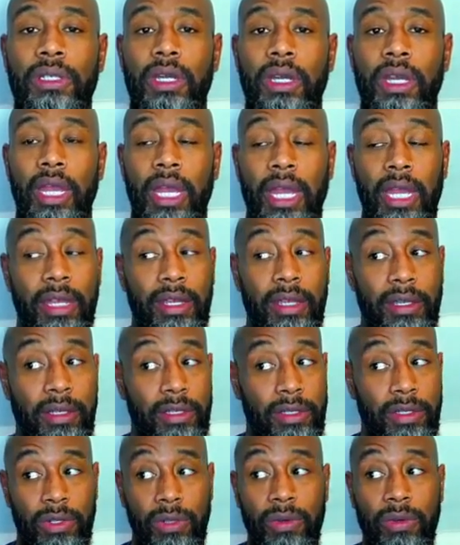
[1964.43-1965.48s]
"Hey,
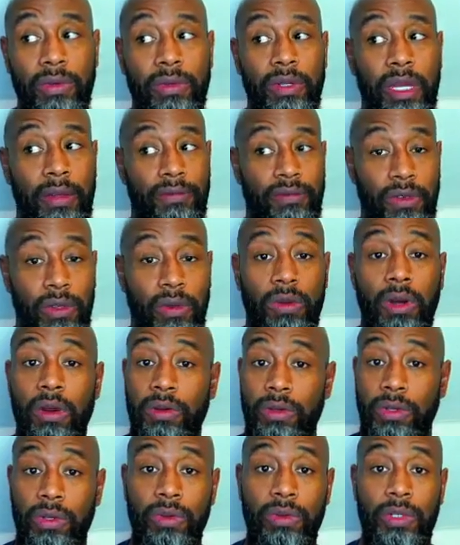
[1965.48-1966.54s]
dude, if you don't
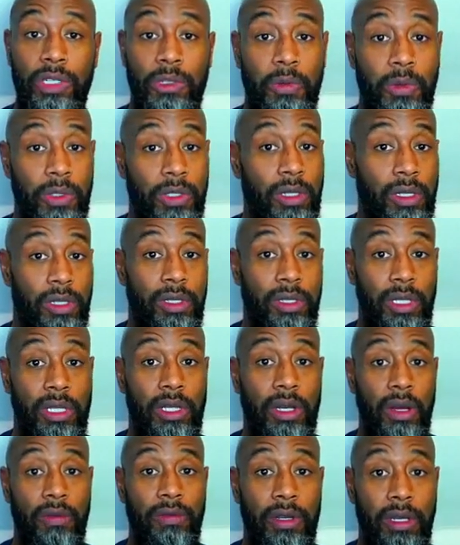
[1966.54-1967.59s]
do this particular thing
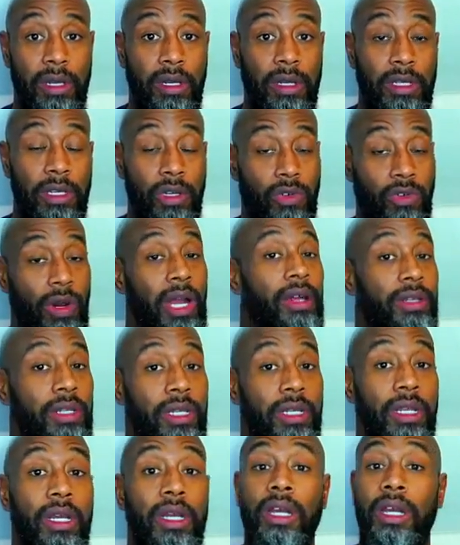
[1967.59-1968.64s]
over here, you're grounded.
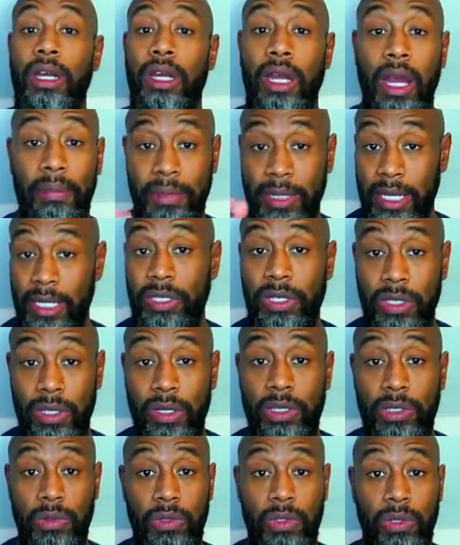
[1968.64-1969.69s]
I'm dead
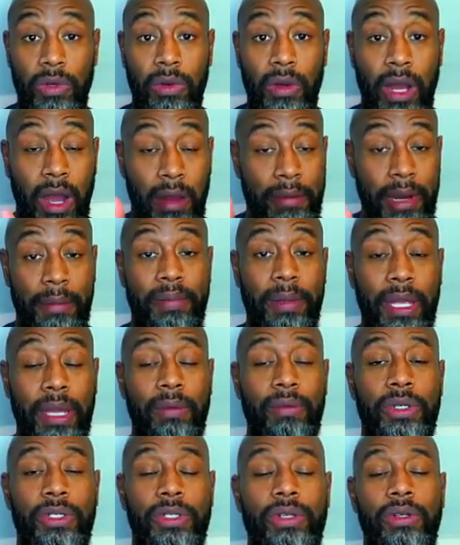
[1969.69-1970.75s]
serious with you. I'm not playing
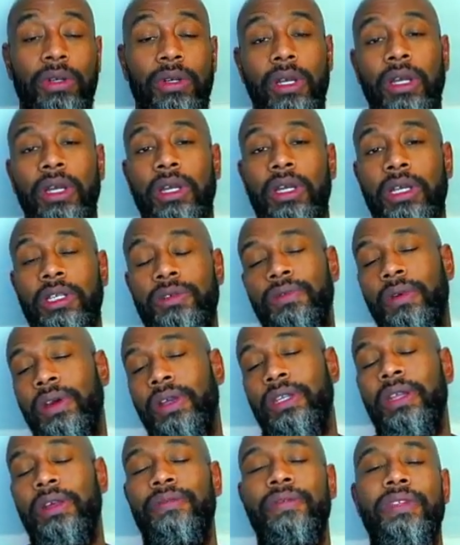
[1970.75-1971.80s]
with you." It's very
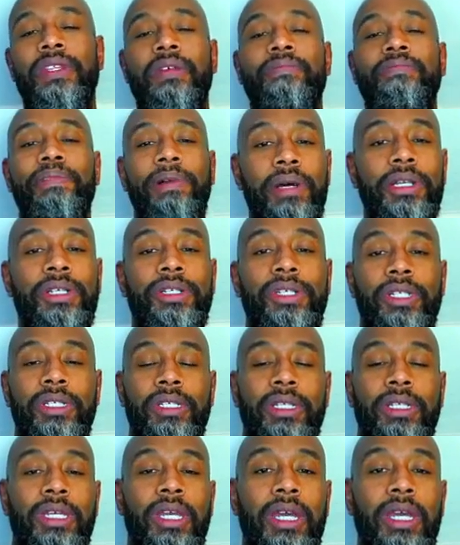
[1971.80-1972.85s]
different than punishing the
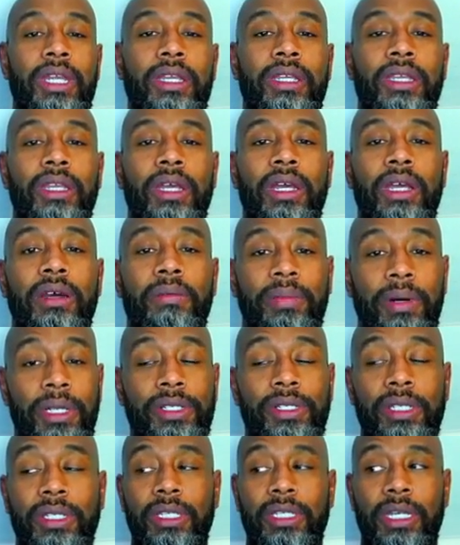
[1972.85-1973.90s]
kid.
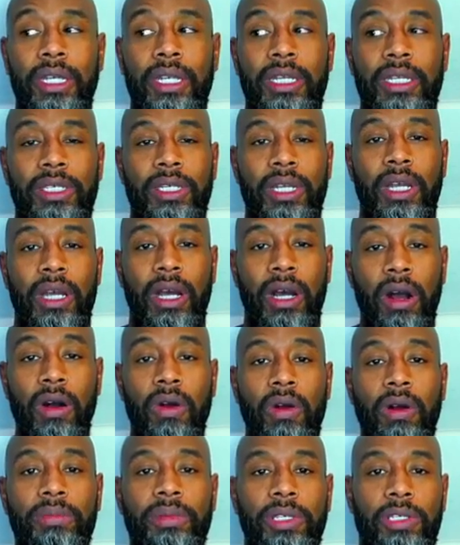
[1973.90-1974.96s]
Punishing the kid is, "Oh,
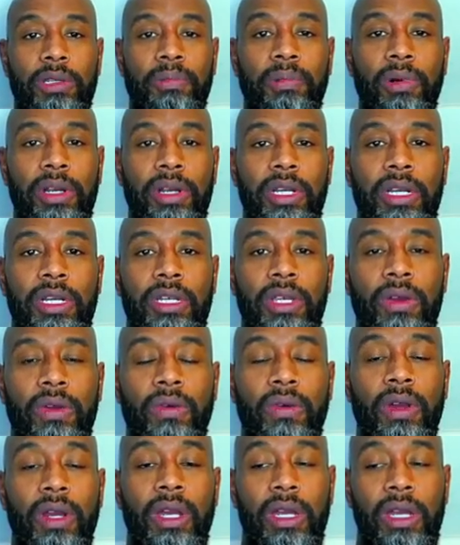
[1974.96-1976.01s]
I'm disappointed in you.
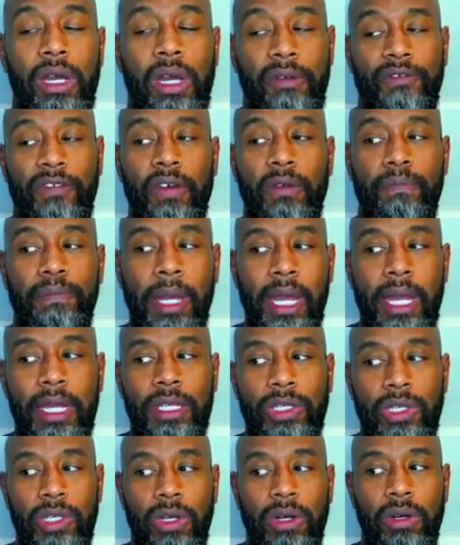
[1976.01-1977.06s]
I feel bad,
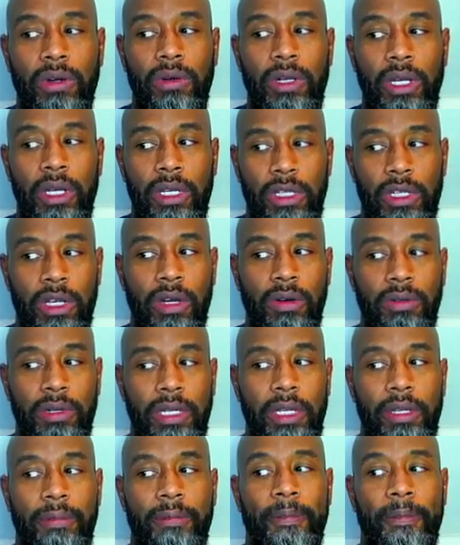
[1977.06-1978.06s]
so you know what?